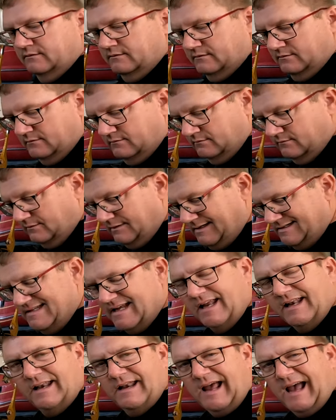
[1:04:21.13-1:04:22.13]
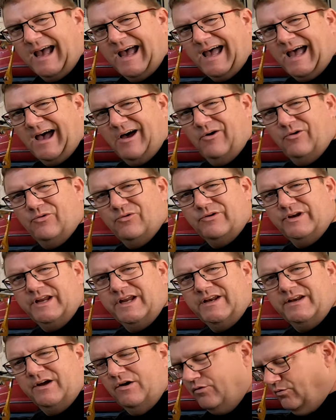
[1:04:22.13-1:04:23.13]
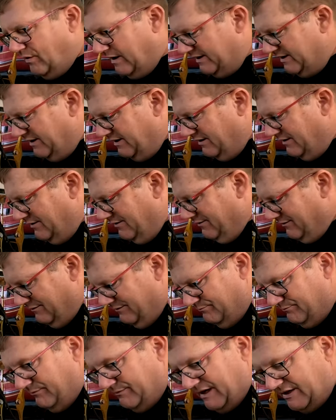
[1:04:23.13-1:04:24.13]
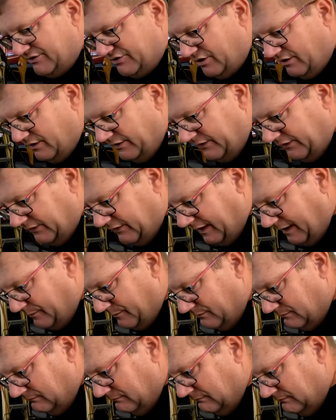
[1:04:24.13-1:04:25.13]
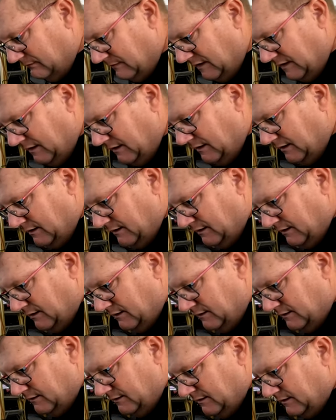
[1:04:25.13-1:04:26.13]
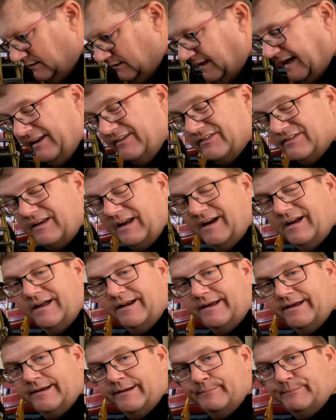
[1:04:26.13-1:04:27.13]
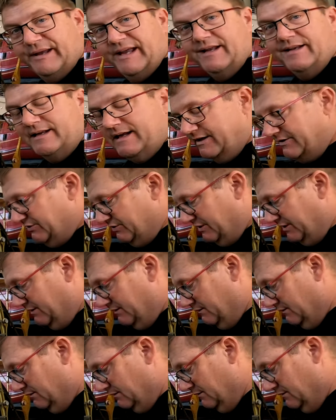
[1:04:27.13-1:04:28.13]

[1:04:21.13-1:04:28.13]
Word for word: But then how do you know when your insurance is up? I guess I gotta pay attention.